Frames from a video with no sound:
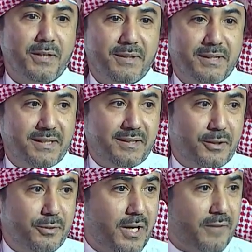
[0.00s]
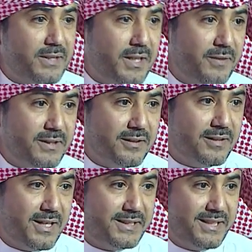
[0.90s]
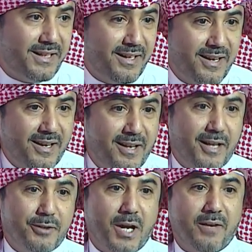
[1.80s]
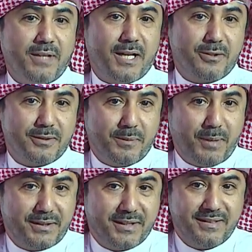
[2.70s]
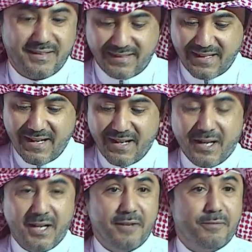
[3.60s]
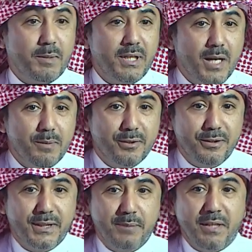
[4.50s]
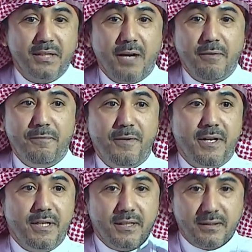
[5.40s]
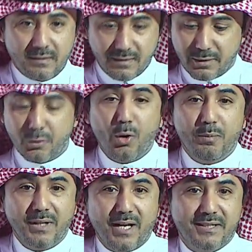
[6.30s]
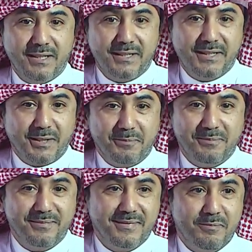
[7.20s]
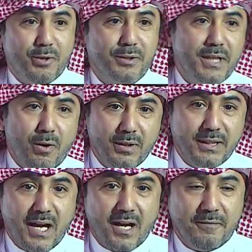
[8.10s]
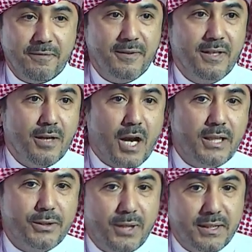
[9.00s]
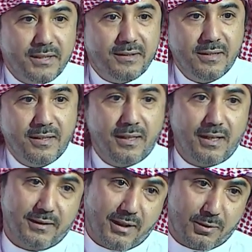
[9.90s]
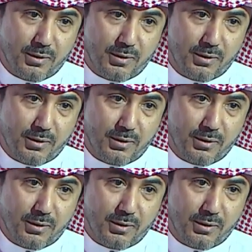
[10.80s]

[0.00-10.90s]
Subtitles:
haven't even done the assay and you have diagnosed the patient. Familial hypercholesterolemia, they have a very normal actually serum because they only have isolated LDL cholesterol.